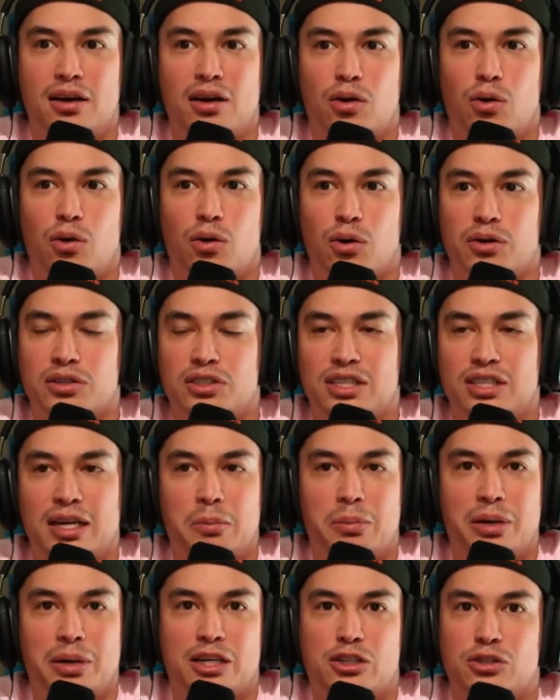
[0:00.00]
or seen
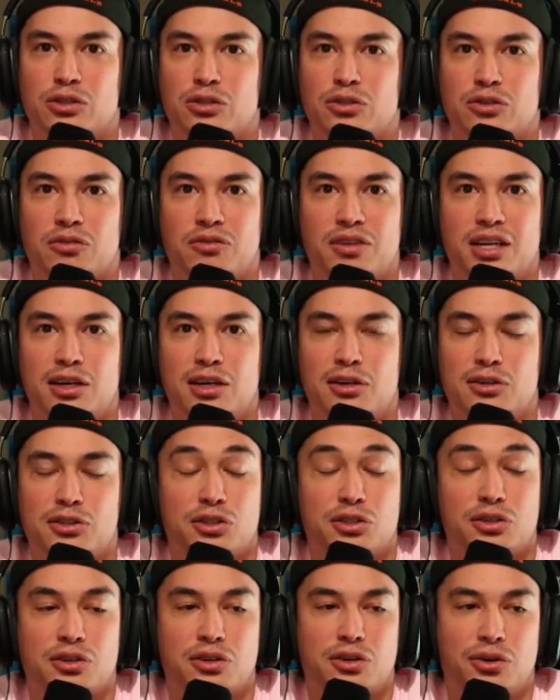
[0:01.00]
pictures or videos
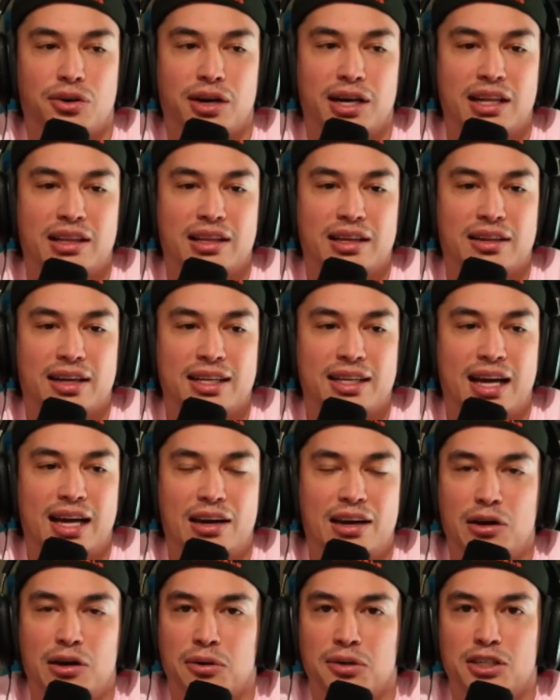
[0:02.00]
or anything like that
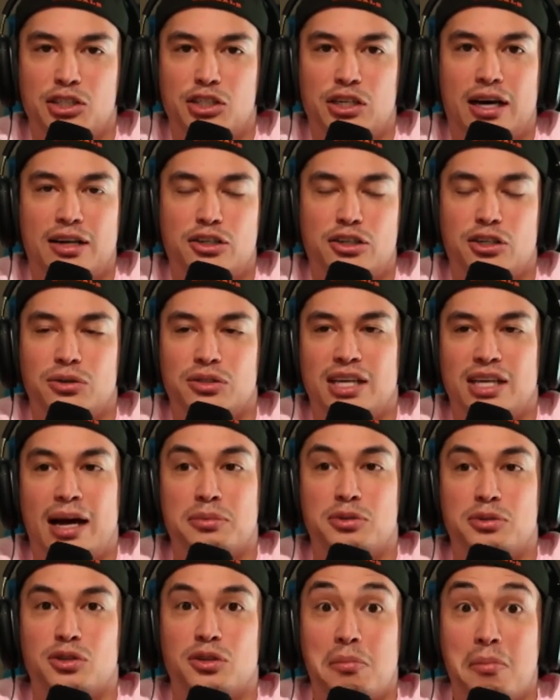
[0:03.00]
know that SHOT Show is
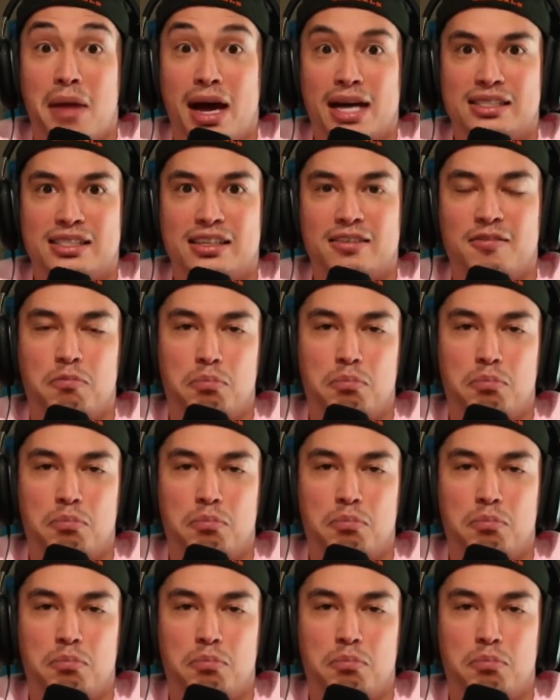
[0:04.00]
absolutely massive.